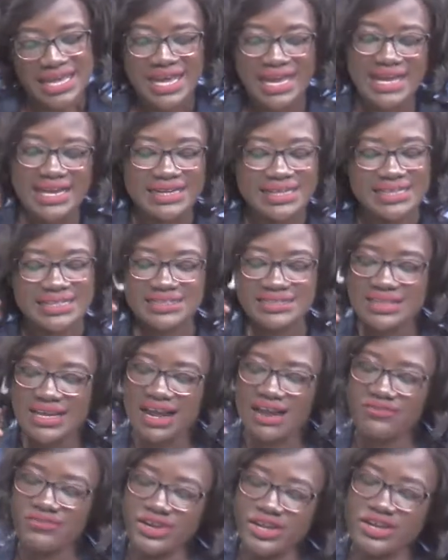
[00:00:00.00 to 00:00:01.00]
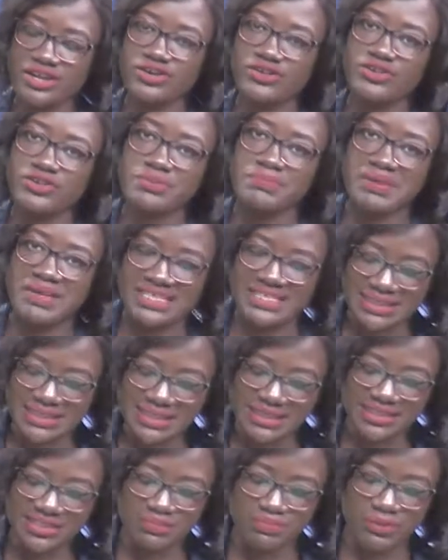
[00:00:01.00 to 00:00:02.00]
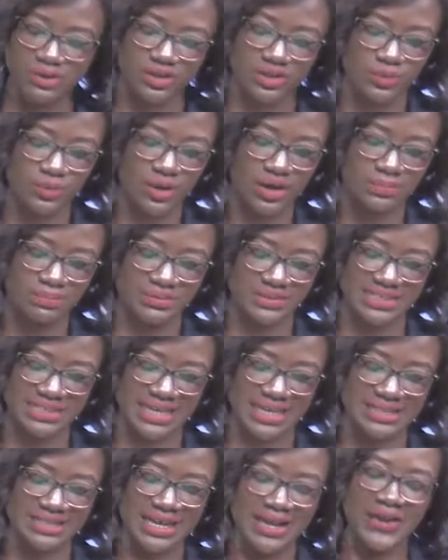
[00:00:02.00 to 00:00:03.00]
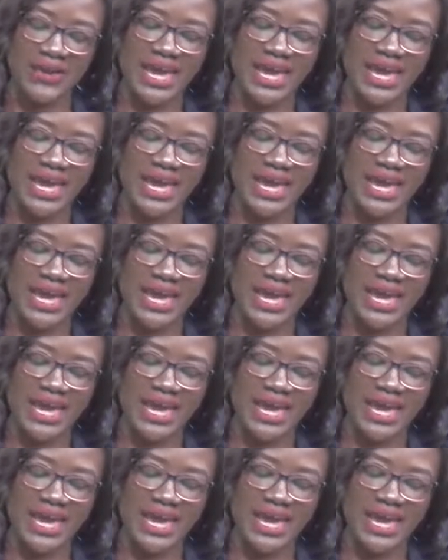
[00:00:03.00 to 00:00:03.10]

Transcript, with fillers: and East Africa grew by 6.1%